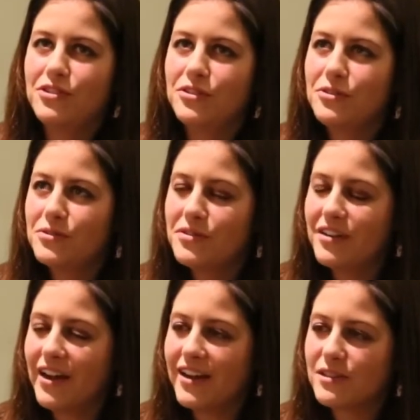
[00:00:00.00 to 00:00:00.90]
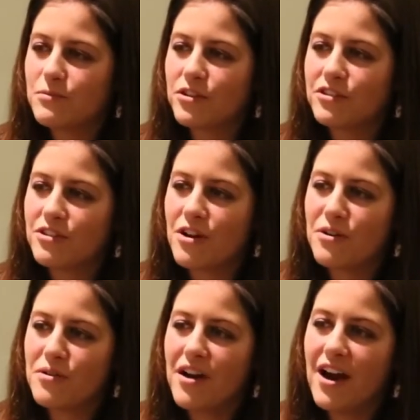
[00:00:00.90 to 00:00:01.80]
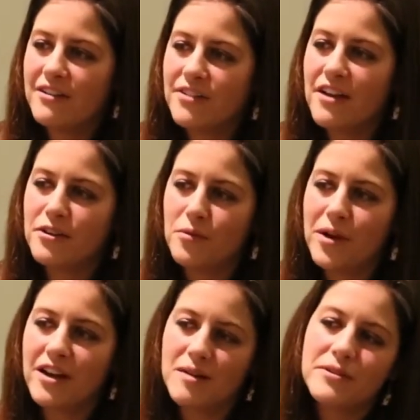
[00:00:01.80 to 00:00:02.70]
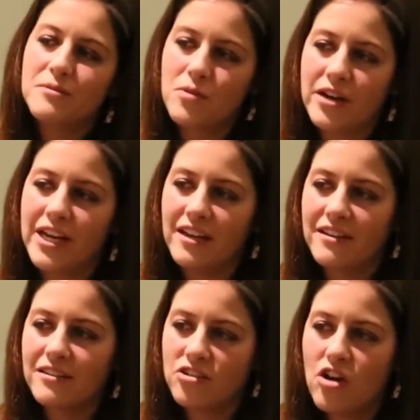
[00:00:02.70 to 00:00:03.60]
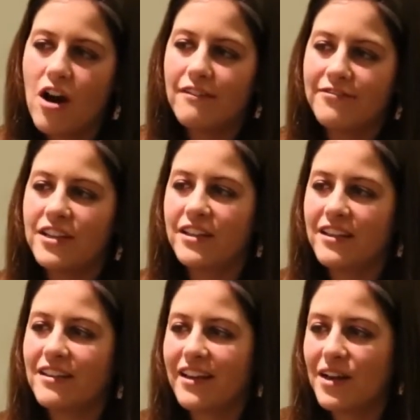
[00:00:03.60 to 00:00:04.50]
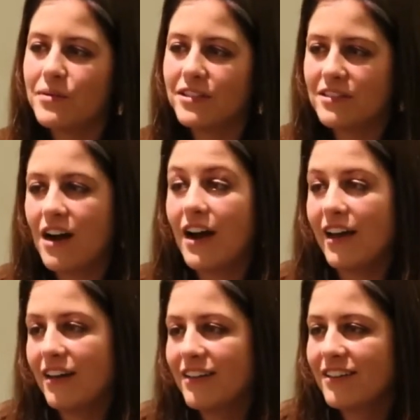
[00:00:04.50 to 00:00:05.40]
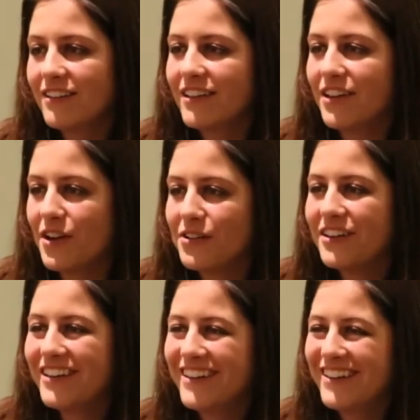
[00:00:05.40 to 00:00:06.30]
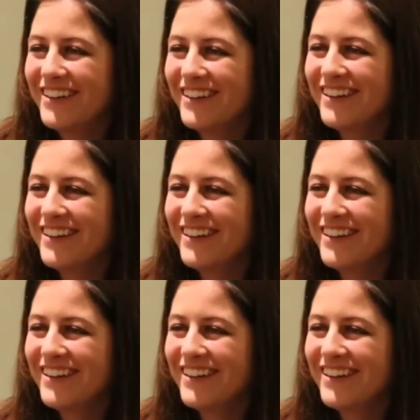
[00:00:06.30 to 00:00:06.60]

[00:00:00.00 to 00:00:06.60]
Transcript: to. Yeah. I guess more so. I'd rather wake up in the morning not feeling like I want to die. Right. You know. Right.